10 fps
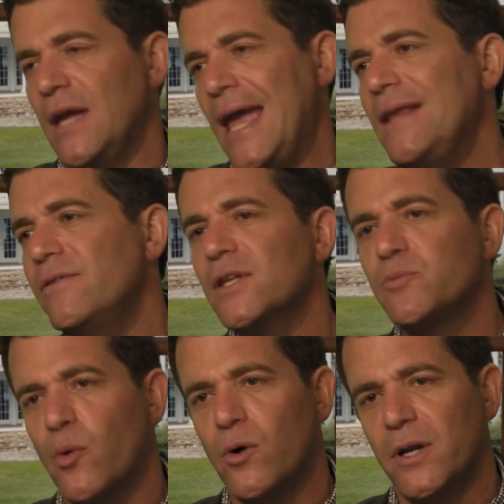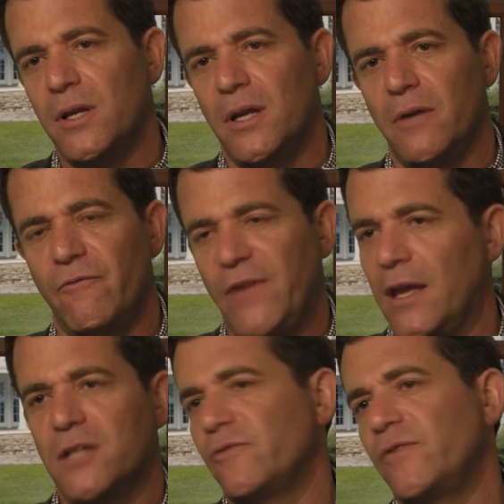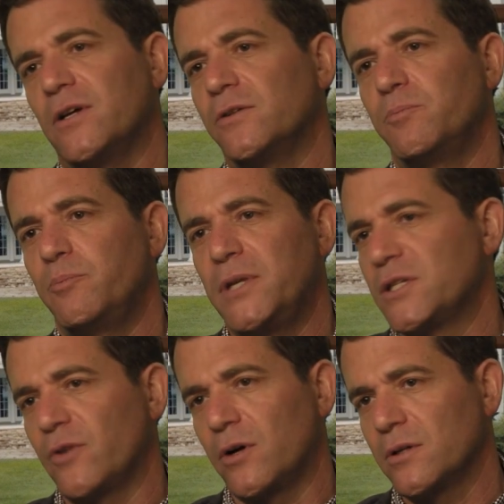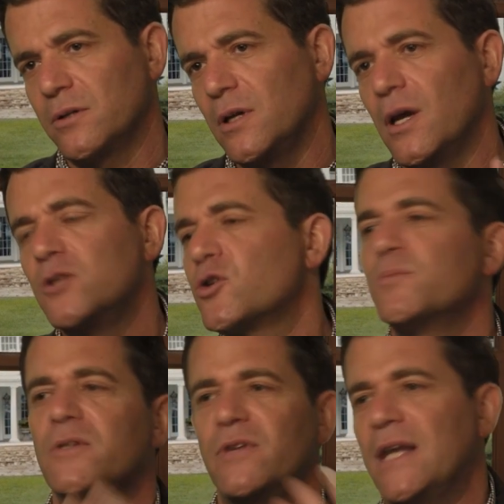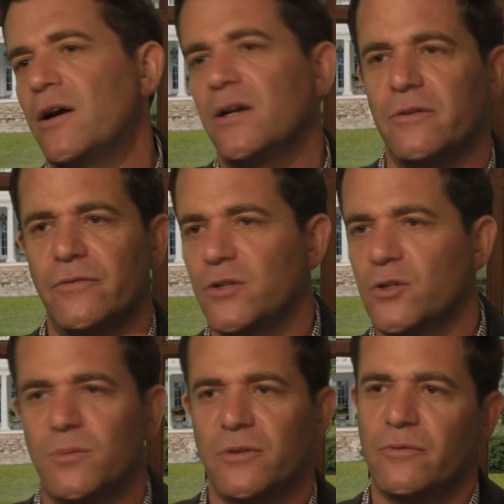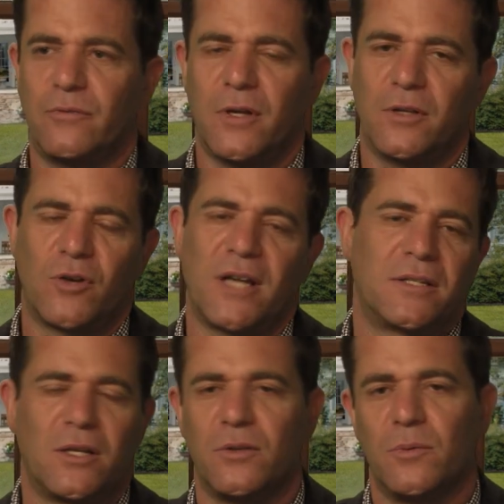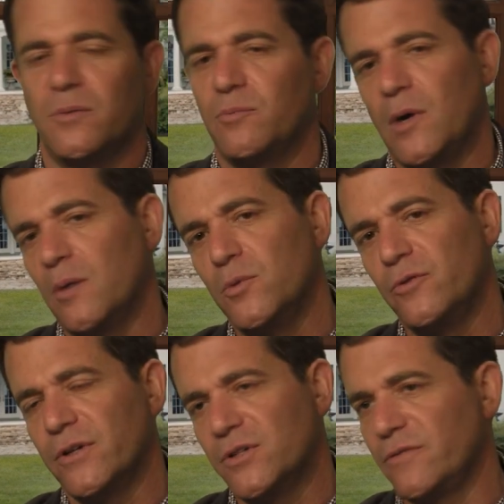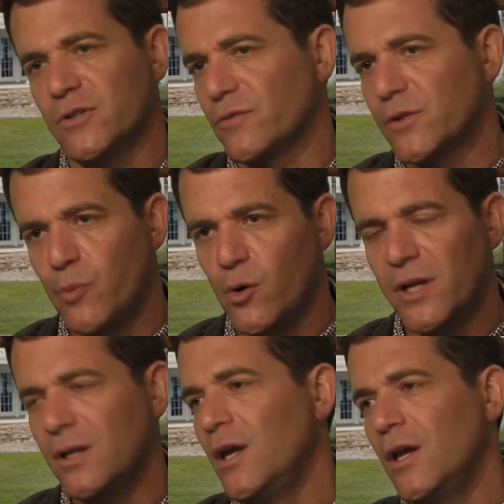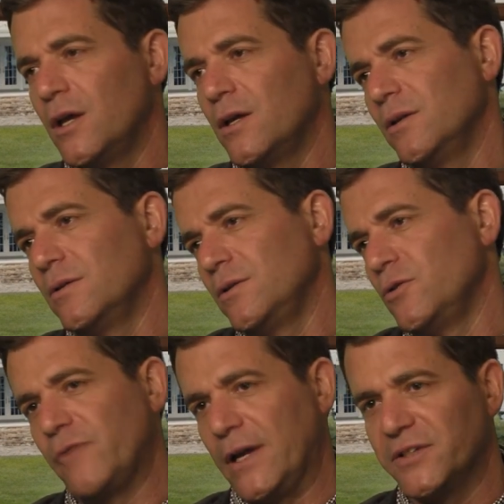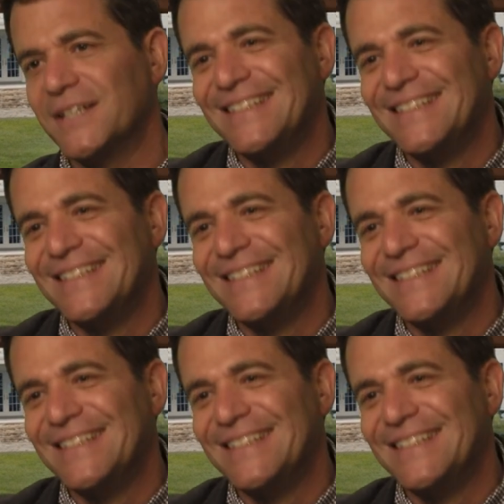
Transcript: anything that's boring is a failed piece of art in terms of a narrative, in terms of trying to tell a movie or TV show. If it's boring, you failed.